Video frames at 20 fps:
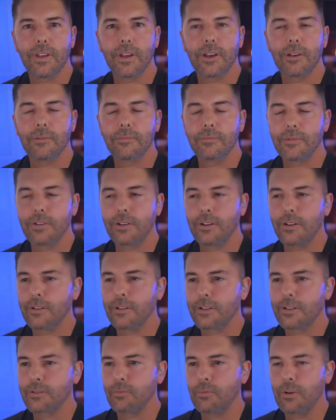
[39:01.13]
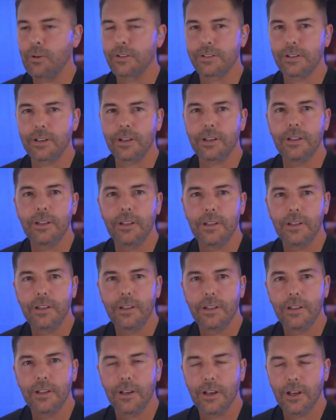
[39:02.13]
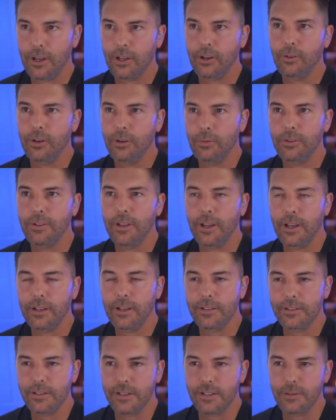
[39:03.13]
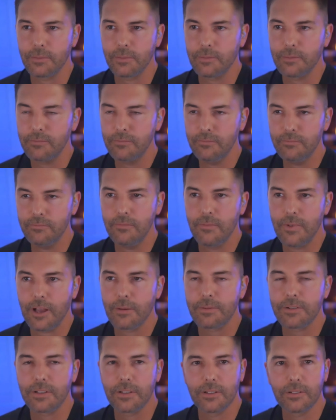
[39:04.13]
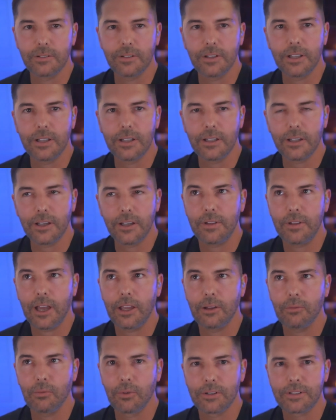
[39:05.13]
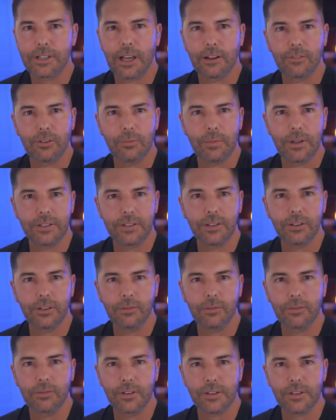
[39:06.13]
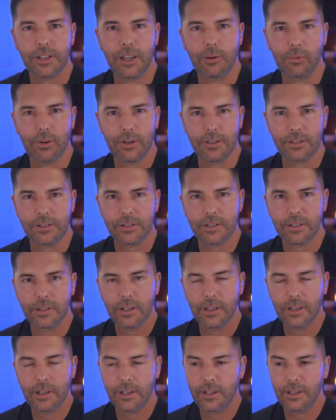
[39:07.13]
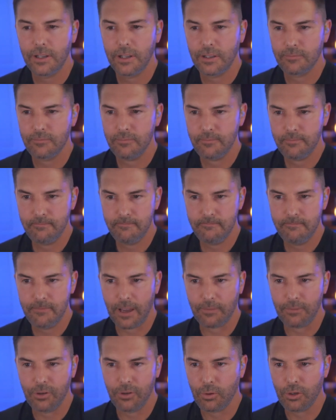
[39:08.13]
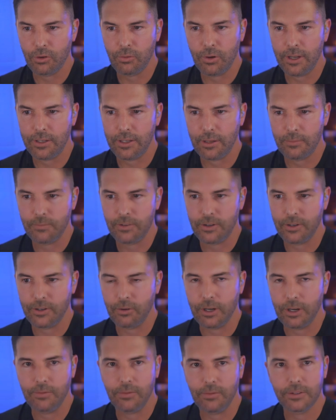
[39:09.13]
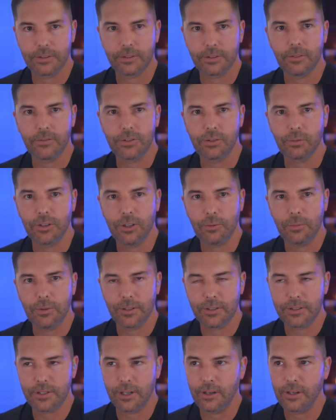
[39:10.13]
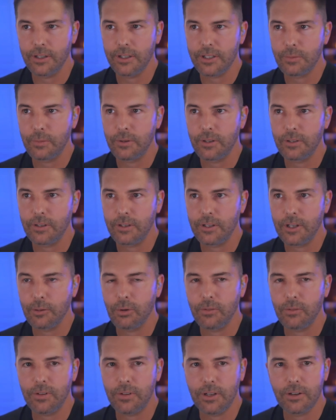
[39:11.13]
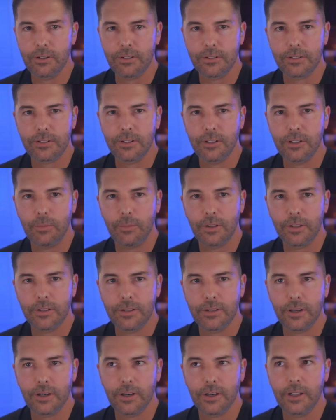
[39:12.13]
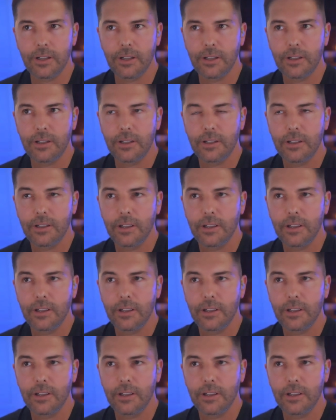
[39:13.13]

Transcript: Yeah, no, that's well said. I agree with that assessment. Absolutely. Yeah, it worked out for me too for the same reasons. I have no regret. I'm very grateful to have joined the military and spent a number of years in the military.